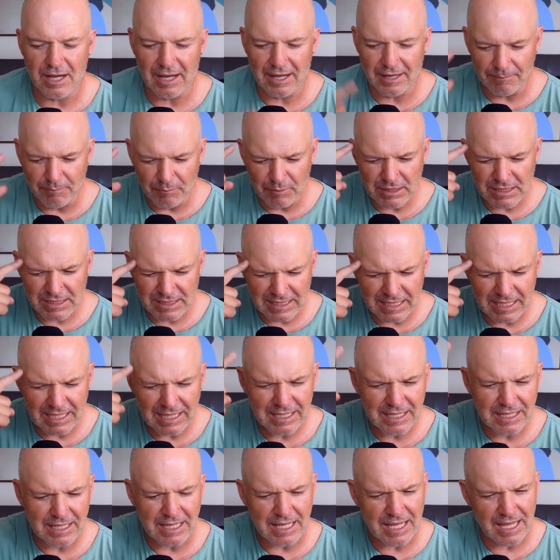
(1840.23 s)
I'm
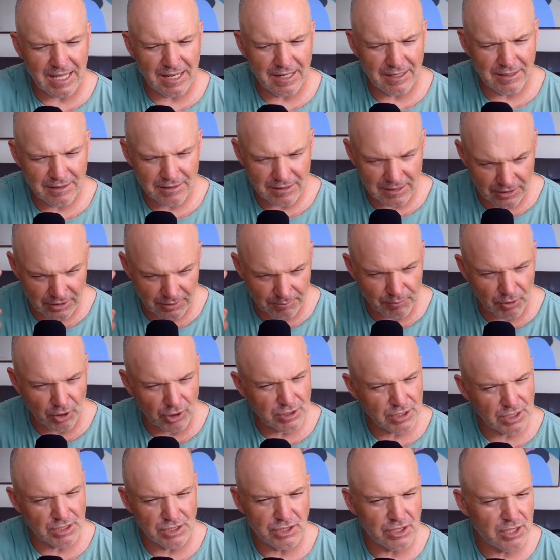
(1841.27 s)
seeing again that the
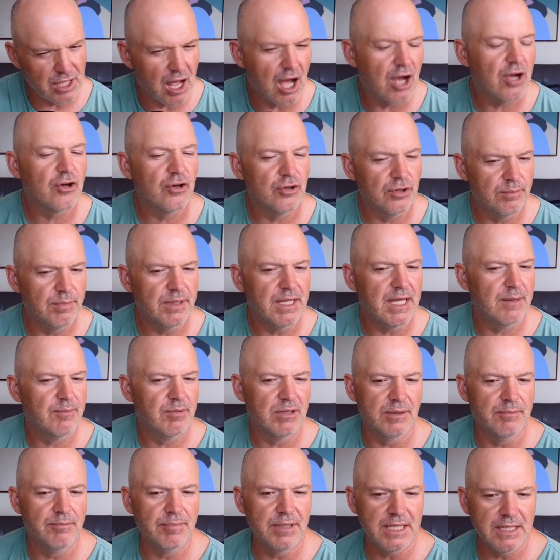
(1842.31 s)
person's not going to be able
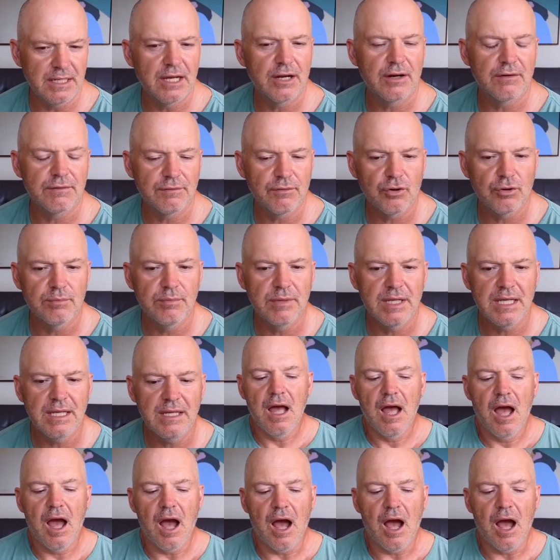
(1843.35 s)
to be there for me.